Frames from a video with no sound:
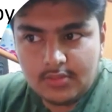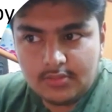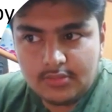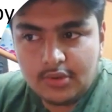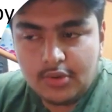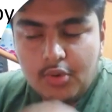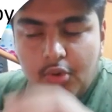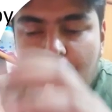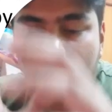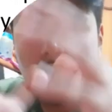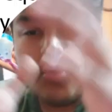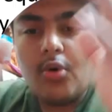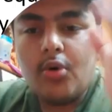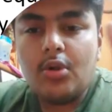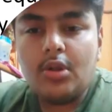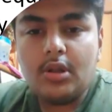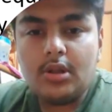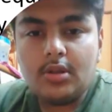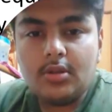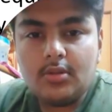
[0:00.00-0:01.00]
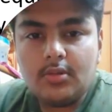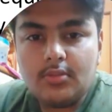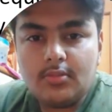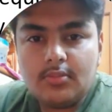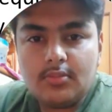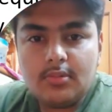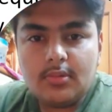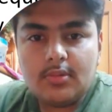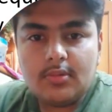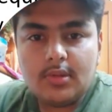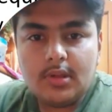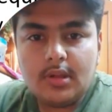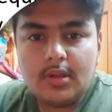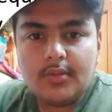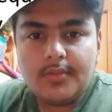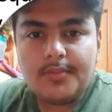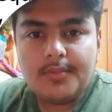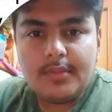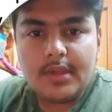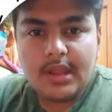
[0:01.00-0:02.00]
the whole
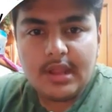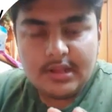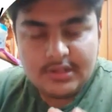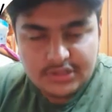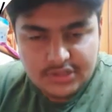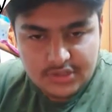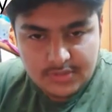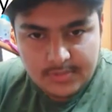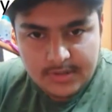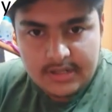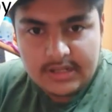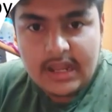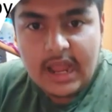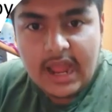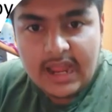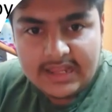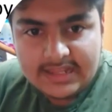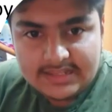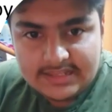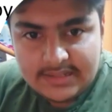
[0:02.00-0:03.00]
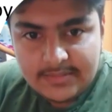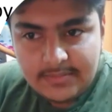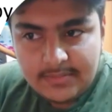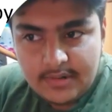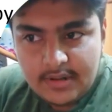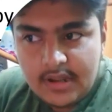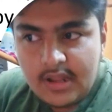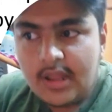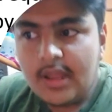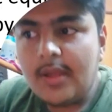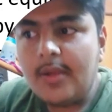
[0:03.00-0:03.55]
instrument, the ISIM,